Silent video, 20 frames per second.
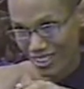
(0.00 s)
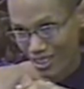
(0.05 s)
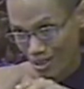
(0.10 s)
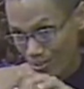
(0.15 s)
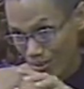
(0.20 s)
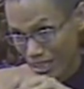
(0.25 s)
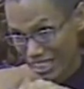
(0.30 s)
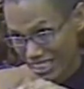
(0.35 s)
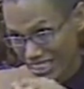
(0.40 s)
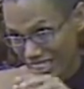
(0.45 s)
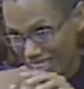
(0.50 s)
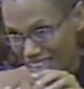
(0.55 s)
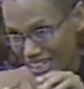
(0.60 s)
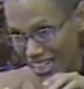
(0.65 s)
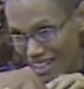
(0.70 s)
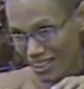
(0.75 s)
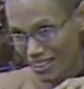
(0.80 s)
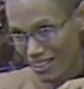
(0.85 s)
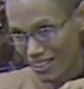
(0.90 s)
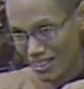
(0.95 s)
normal
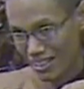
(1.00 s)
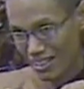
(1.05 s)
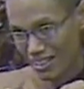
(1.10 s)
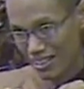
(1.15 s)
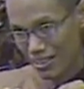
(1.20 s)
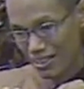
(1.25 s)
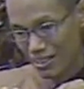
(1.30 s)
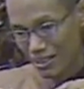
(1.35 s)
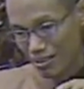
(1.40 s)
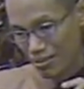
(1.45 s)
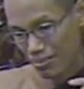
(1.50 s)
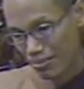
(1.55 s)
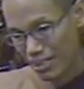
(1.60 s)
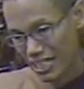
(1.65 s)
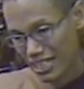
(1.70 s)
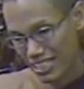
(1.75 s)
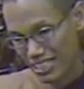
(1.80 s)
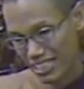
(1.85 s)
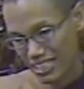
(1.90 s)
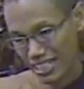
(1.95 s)
chaita.
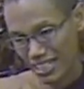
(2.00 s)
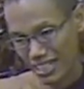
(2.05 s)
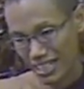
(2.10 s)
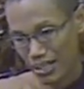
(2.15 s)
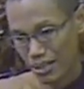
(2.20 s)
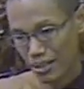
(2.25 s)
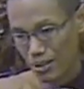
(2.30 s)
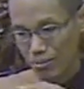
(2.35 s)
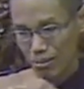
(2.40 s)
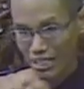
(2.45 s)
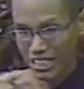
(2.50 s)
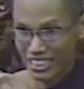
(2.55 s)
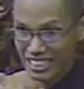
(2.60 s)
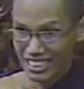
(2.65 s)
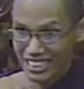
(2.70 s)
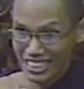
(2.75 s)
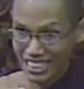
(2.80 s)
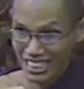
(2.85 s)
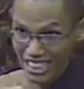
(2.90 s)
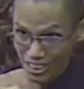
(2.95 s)
But uh, very
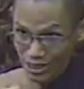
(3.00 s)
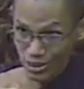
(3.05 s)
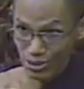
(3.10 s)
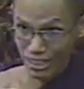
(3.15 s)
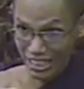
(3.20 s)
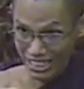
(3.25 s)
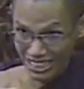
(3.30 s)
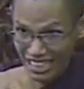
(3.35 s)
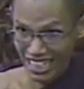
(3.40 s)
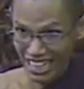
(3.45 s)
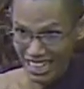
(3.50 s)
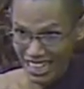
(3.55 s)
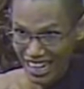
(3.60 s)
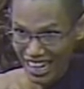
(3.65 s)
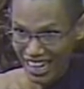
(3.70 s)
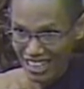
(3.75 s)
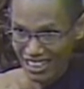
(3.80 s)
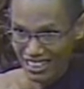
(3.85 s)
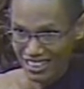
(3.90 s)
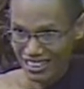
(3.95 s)
near to the jhana.
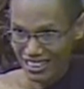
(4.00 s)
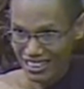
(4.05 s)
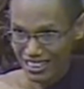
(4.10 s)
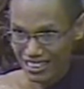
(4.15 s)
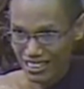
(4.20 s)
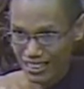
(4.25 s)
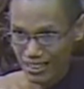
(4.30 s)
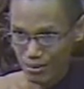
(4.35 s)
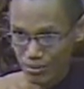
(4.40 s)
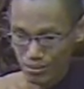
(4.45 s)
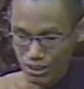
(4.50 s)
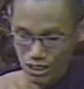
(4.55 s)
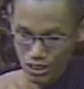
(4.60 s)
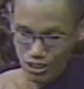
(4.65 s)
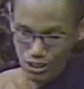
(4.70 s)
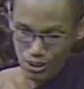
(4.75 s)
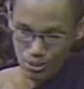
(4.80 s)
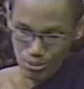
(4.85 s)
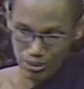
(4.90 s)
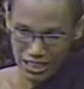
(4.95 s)

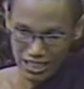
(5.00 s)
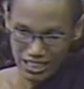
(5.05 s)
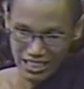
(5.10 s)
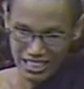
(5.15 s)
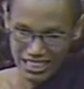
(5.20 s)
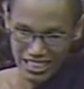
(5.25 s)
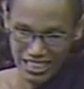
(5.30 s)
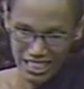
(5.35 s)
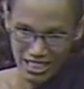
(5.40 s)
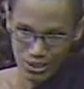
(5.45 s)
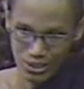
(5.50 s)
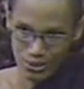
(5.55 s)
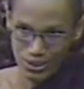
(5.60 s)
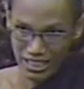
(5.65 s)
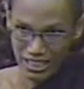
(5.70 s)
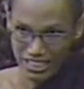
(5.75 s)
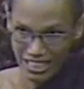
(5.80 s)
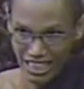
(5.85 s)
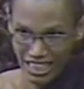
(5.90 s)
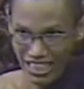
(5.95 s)
Because of very near to
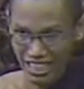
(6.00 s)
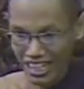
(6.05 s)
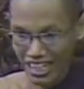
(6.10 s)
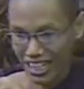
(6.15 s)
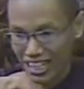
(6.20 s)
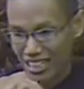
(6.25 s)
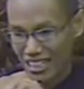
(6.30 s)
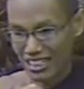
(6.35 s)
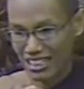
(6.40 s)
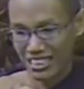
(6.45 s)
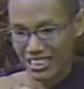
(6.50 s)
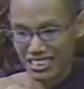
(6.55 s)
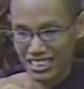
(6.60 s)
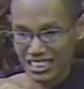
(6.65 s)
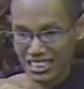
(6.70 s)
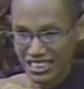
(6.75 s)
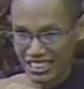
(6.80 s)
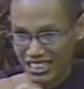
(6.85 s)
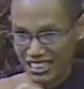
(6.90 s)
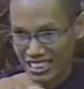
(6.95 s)
the jhana,
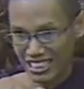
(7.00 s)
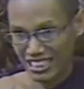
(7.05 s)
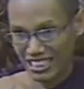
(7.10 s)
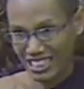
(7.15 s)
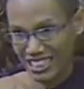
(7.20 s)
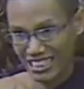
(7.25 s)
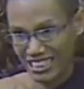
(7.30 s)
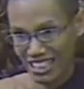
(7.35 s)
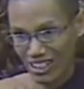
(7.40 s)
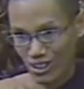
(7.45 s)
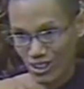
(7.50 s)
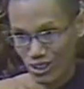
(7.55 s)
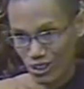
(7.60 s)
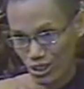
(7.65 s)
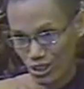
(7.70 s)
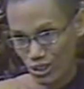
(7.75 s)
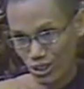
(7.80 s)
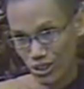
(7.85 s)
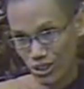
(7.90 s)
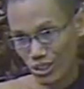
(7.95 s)
this uh, chaita
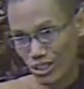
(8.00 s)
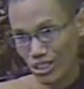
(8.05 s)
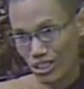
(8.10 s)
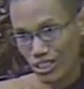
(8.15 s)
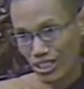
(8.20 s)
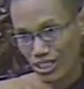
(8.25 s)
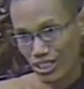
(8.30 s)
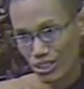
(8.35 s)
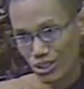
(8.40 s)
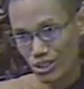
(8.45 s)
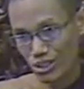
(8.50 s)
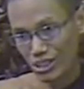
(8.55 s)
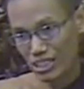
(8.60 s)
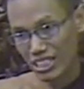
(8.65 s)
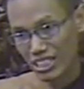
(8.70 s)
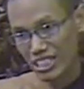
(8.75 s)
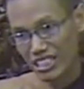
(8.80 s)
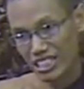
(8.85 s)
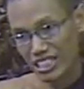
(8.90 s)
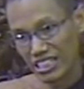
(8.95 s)
also
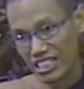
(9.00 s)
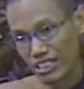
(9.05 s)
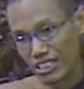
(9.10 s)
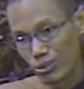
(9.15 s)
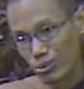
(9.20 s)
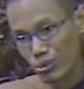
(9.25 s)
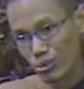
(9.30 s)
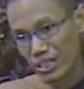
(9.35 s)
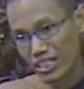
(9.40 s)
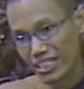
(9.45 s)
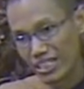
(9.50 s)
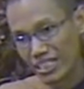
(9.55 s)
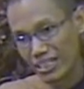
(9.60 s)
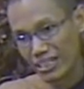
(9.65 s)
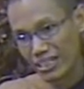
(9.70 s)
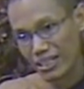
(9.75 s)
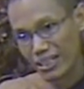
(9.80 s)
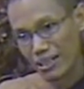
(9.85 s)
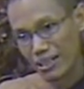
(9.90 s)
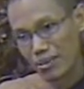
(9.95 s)
associated with
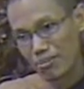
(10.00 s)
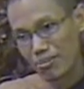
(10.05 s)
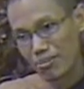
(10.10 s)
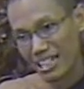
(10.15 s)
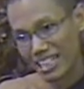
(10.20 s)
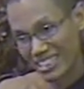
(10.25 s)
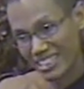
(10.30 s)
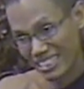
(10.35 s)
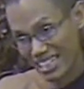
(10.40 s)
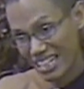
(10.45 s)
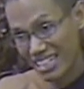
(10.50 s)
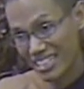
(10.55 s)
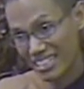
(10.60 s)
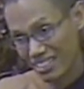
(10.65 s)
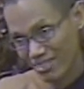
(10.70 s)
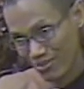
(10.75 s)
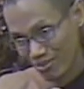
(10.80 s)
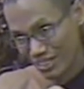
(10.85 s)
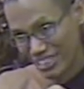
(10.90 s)
pleasant